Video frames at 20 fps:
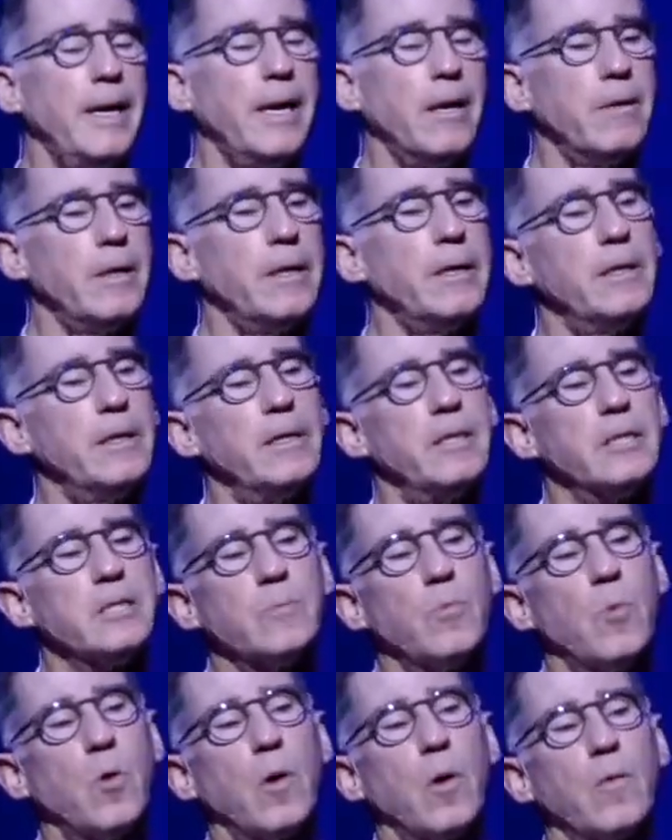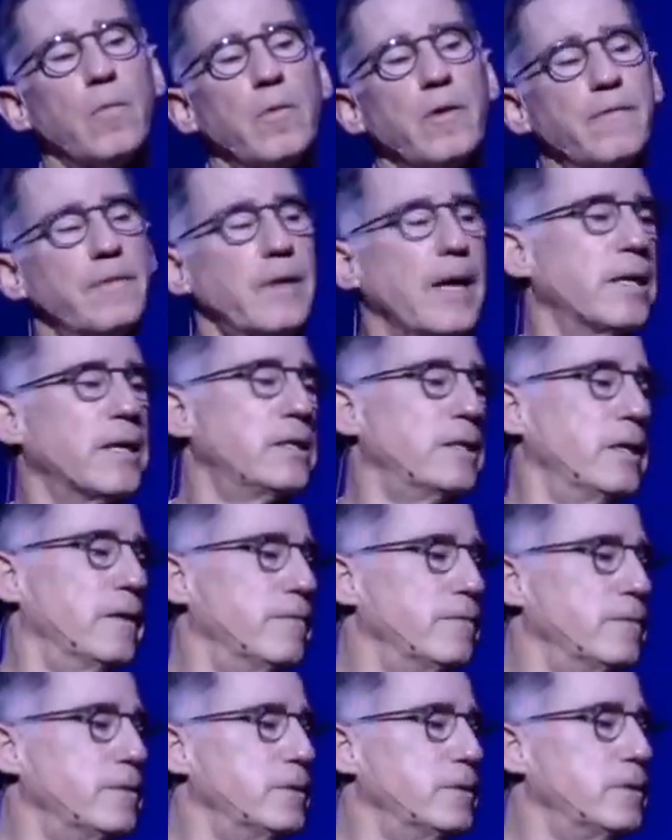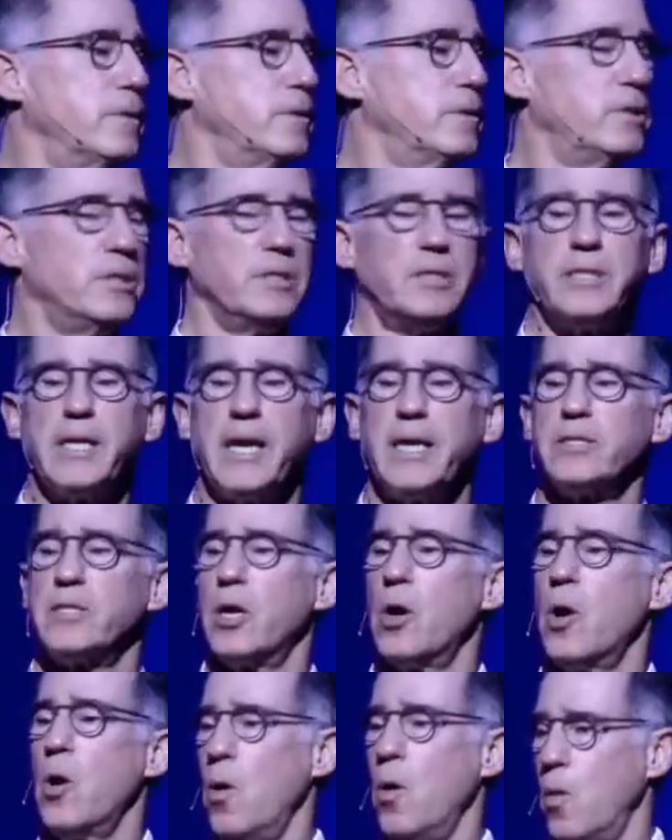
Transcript: Mary is more reflective, she stays at